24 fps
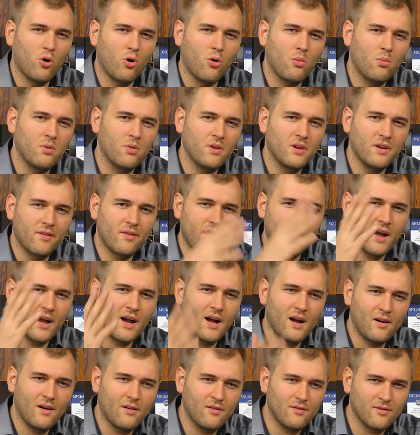probably they
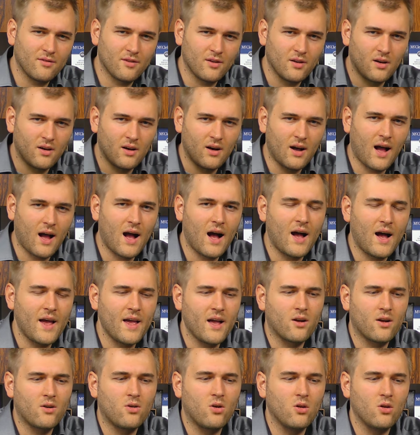have uh,
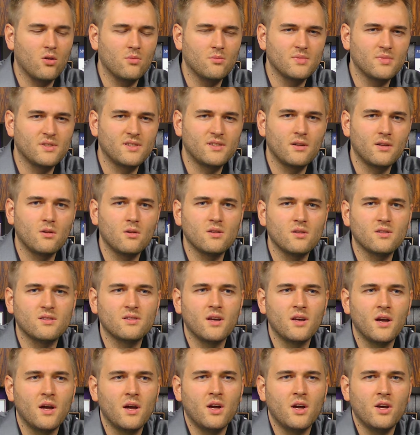higher column
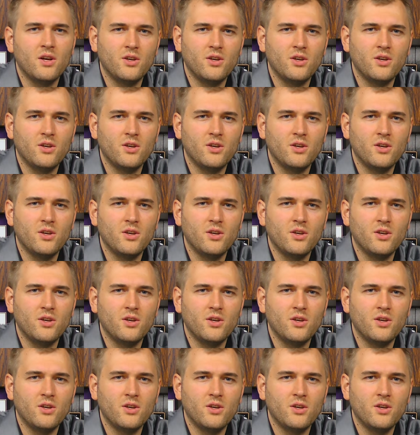stills.